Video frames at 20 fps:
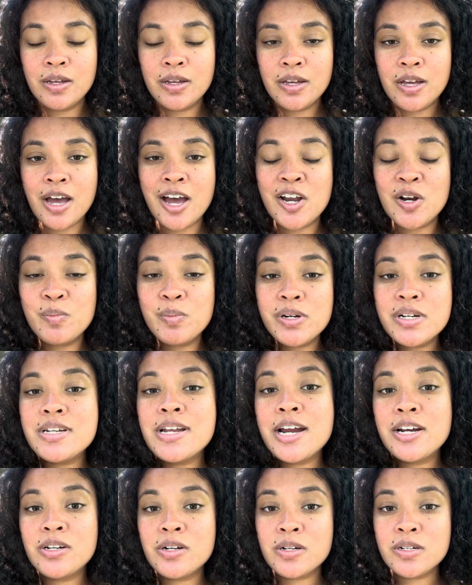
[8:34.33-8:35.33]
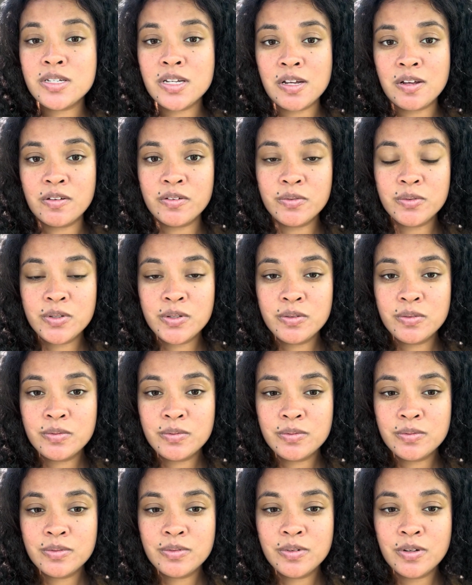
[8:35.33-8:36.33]
how to protect ourselves
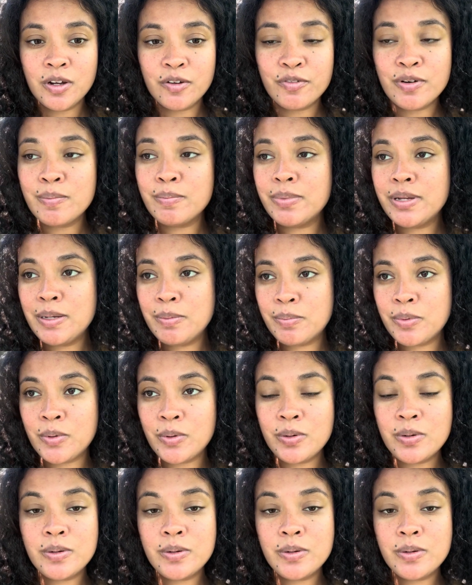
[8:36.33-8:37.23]
from people.